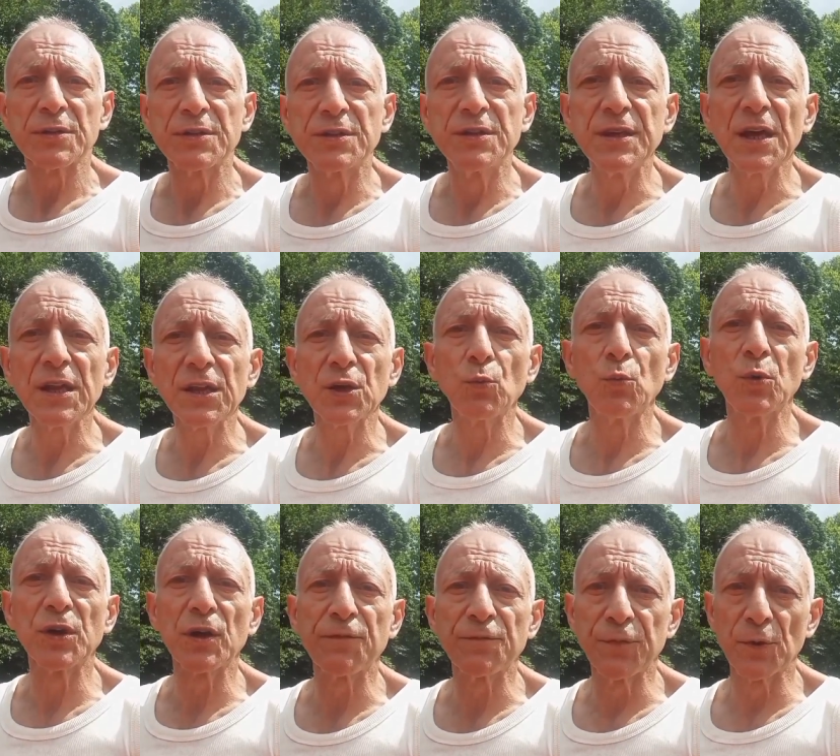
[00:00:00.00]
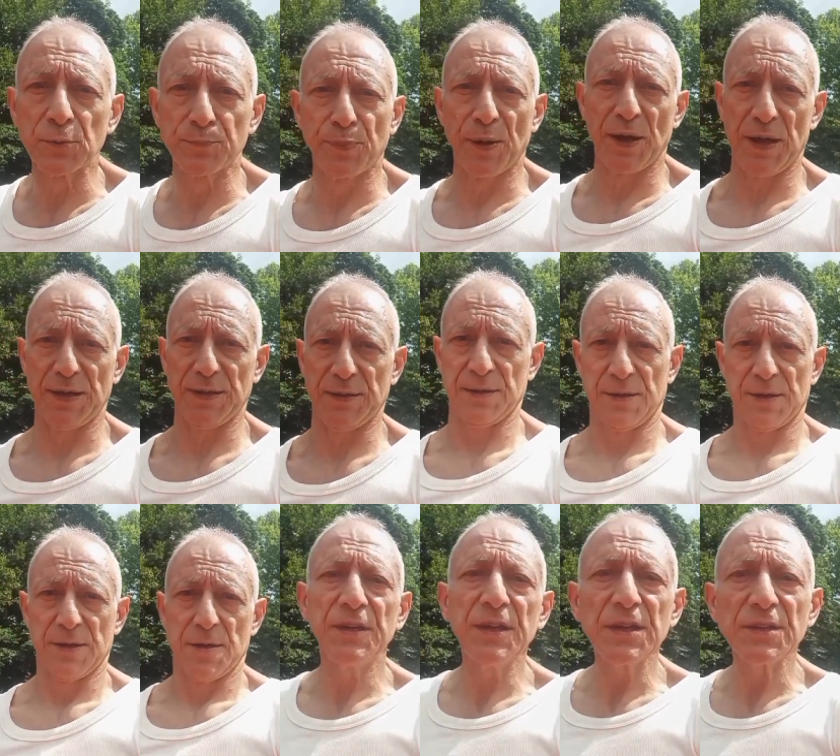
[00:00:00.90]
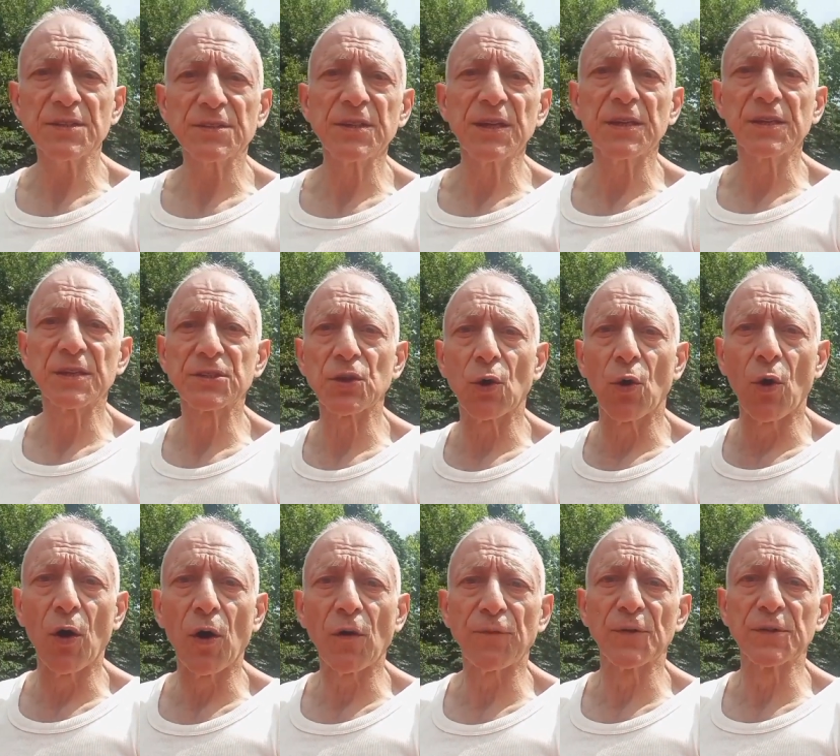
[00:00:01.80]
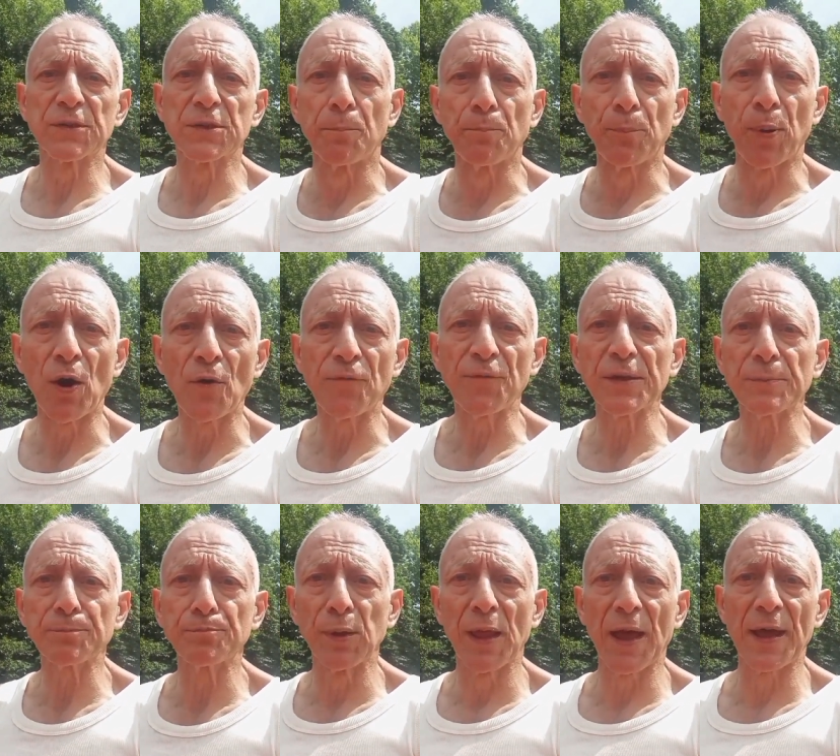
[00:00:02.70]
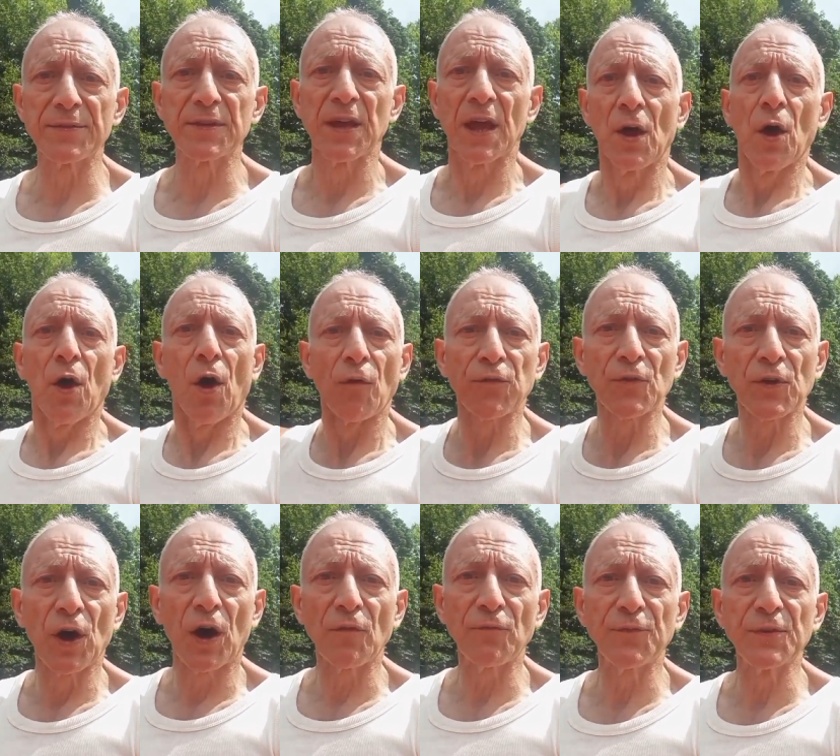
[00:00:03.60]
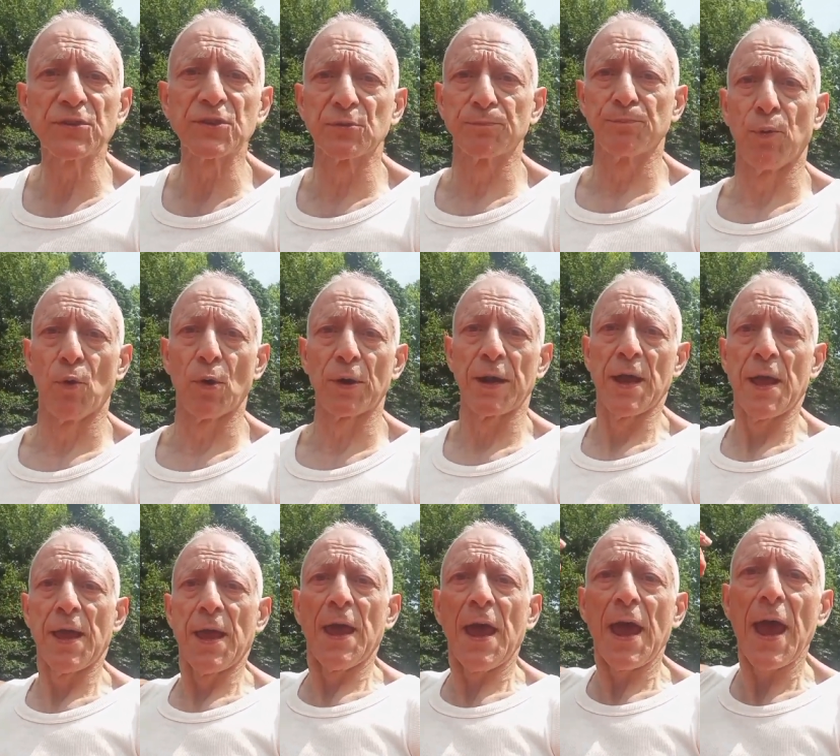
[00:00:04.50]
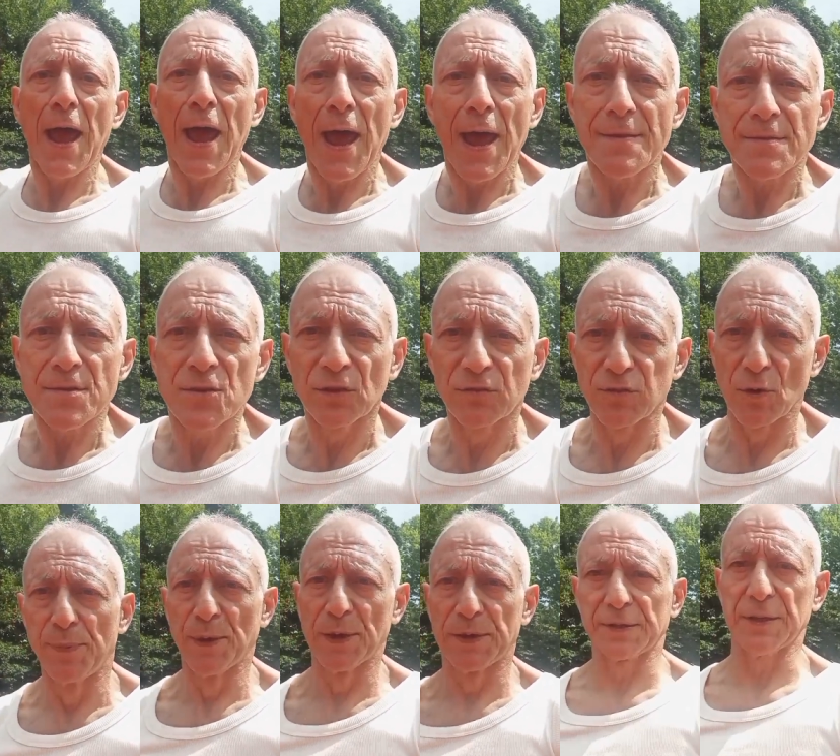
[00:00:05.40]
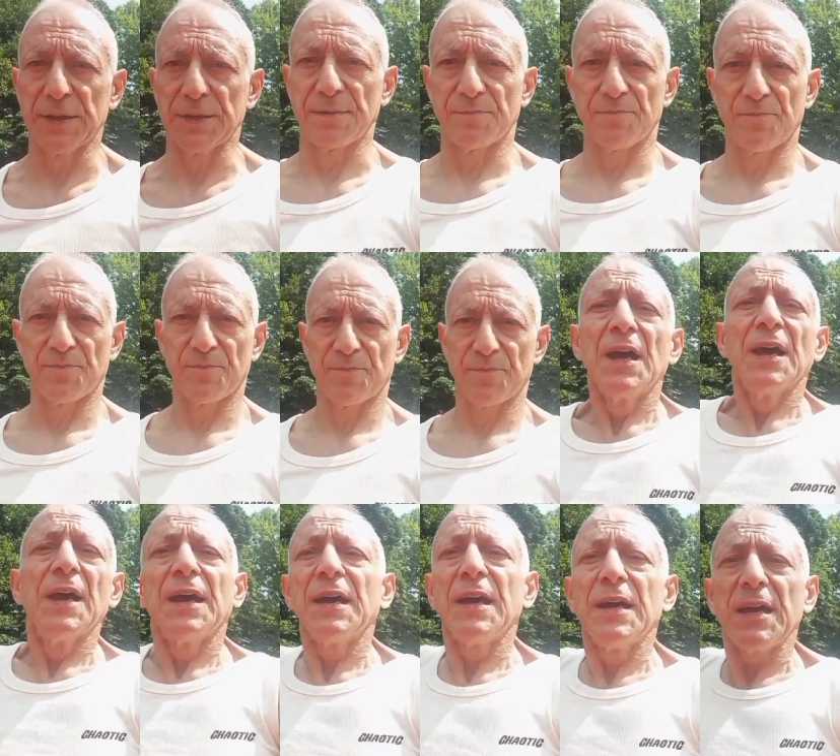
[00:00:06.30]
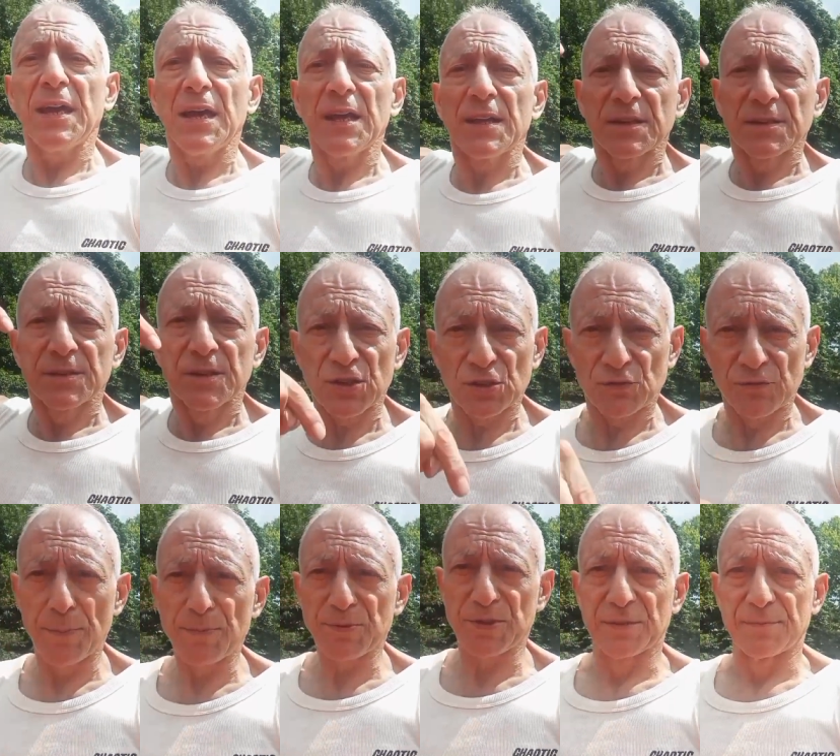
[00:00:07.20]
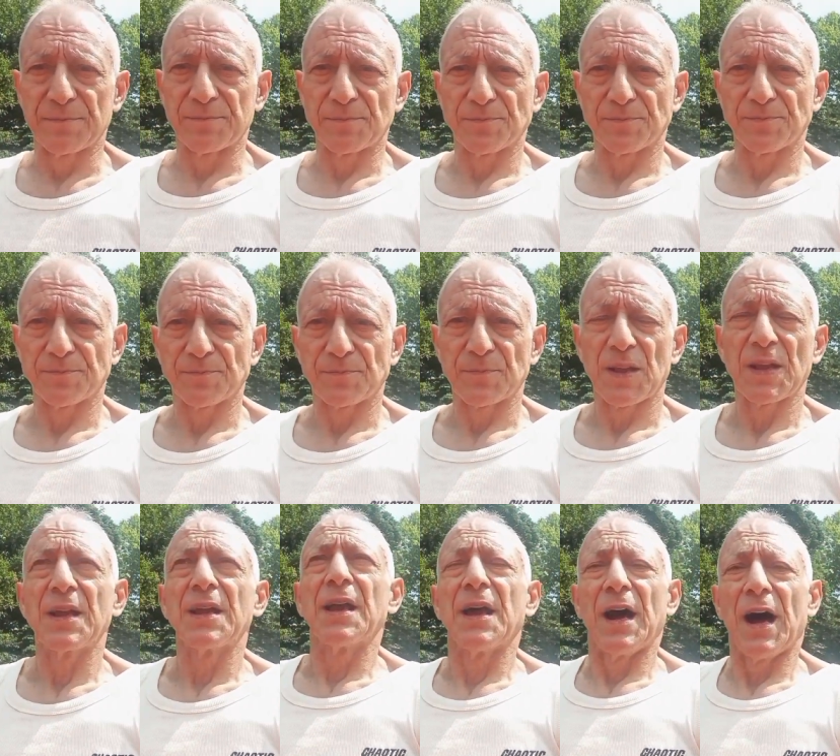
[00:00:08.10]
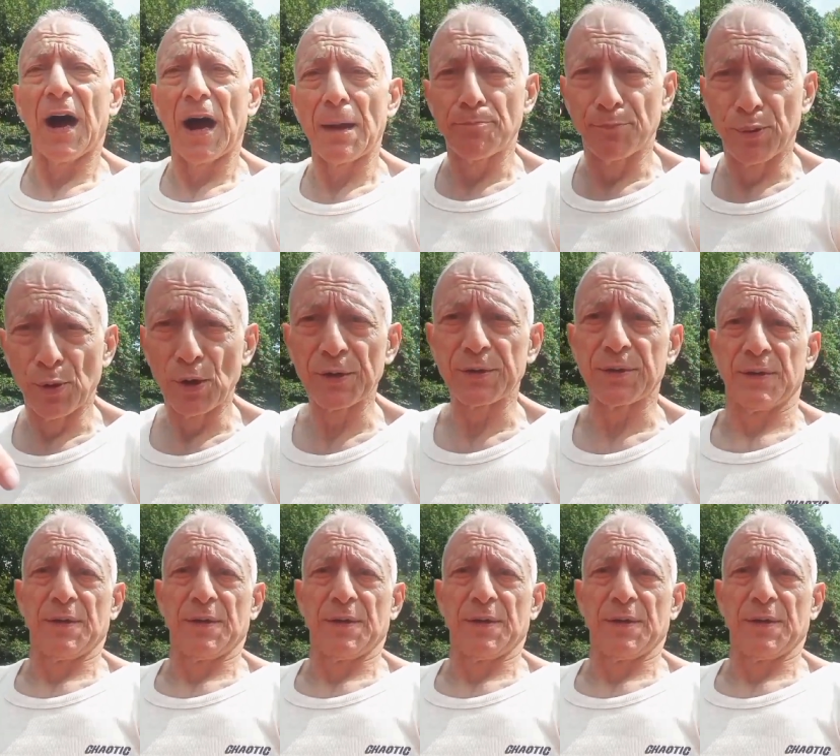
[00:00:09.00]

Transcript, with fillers: dealing with a foot pain, these sneakers offer the perfect blend of comfort, support, and durability. In the description, I put